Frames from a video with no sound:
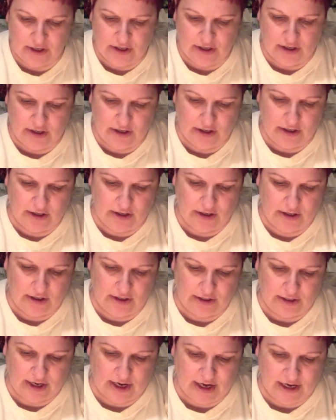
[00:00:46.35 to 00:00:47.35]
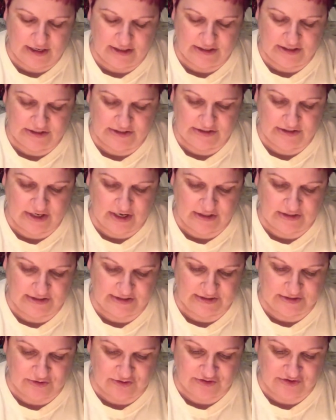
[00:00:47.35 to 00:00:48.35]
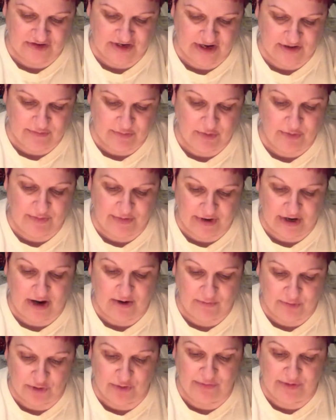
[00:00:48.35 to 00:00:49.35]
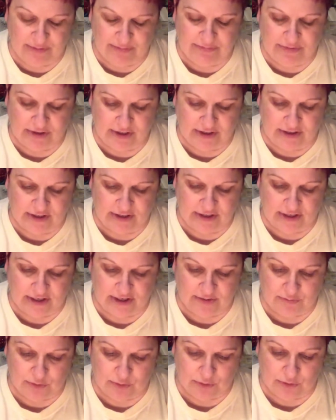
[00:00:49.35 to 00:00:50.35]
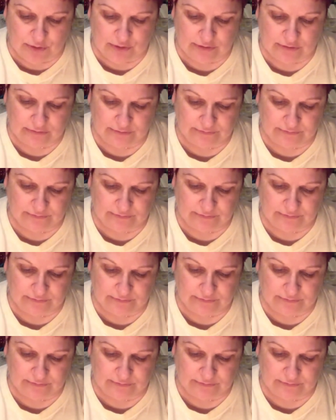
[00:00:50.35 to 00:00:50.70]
And I just got this little sample, but I will be picking it up more.